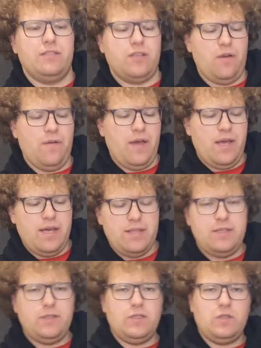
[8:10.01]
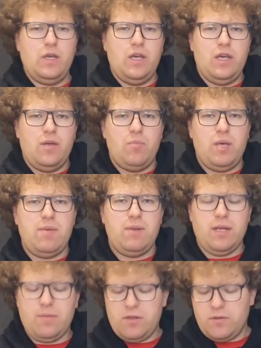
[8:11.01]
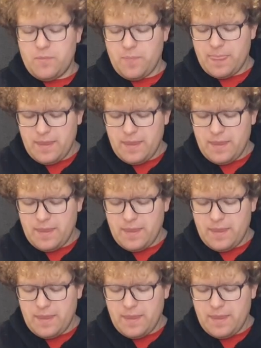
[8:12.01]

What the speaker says: So this is PBW,